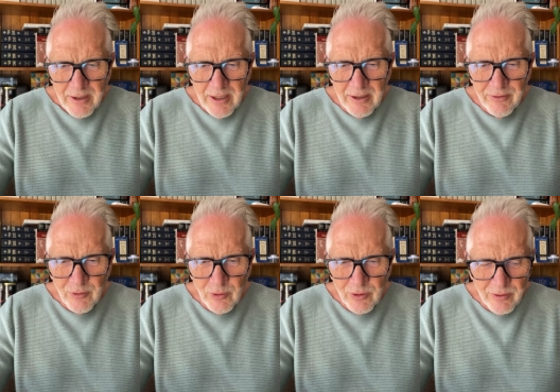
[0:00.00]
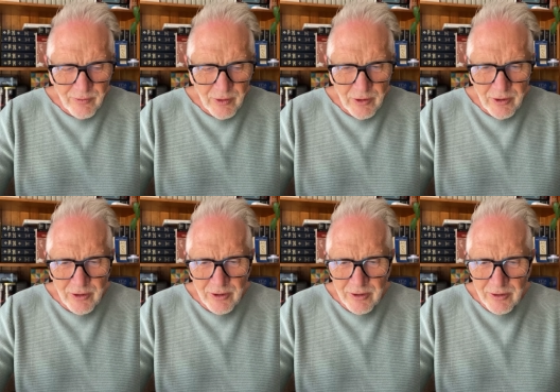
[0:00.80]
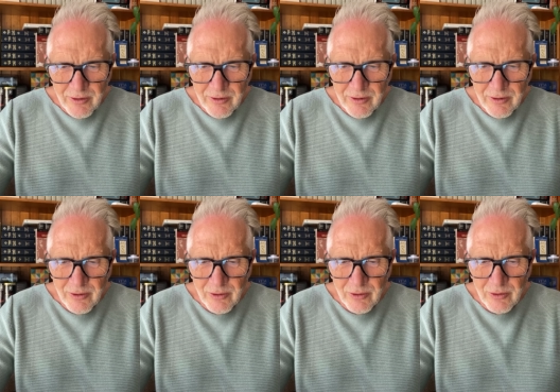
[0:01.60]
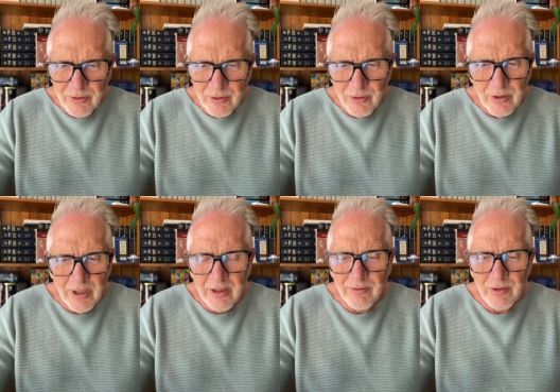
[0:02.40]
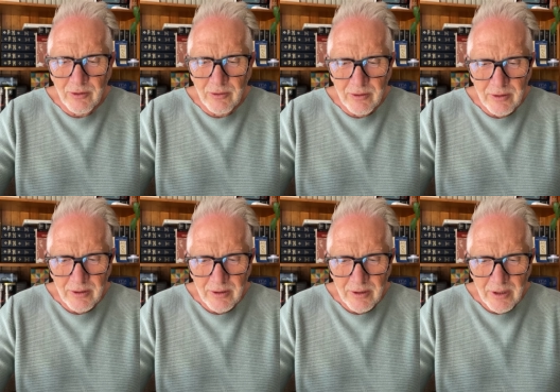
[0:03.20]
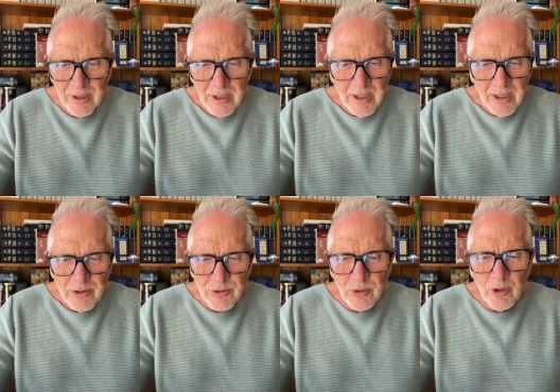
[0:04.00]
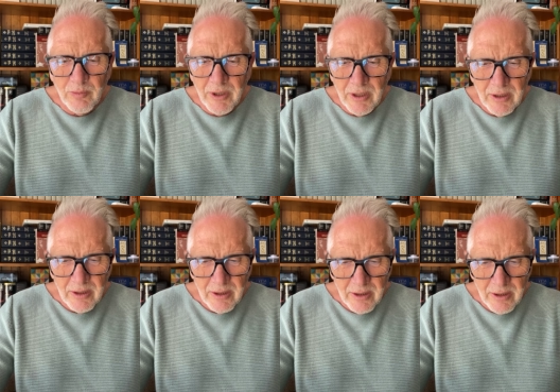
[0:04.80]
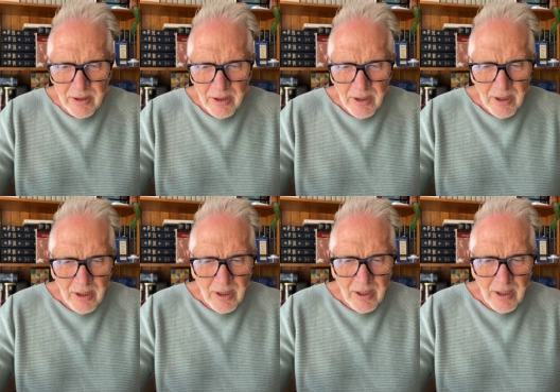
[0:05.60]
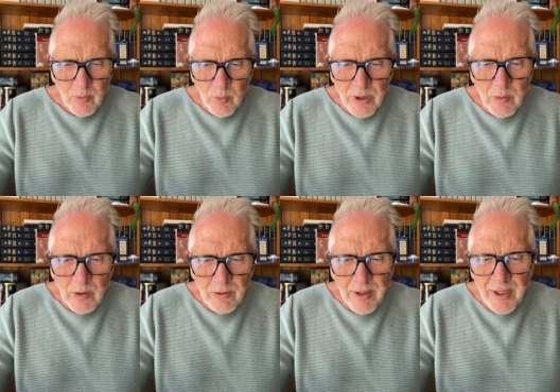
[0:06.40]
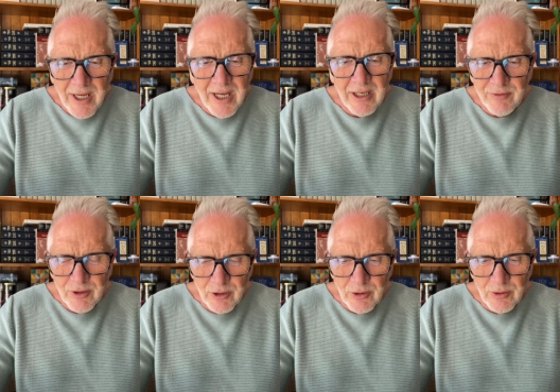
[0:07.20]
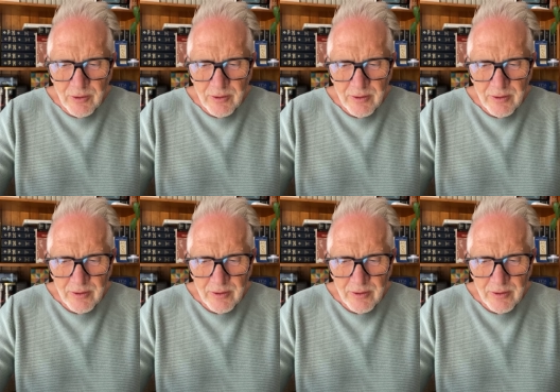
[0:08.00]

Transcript: Therefore the virgins do love you. Draw me and we will run after you.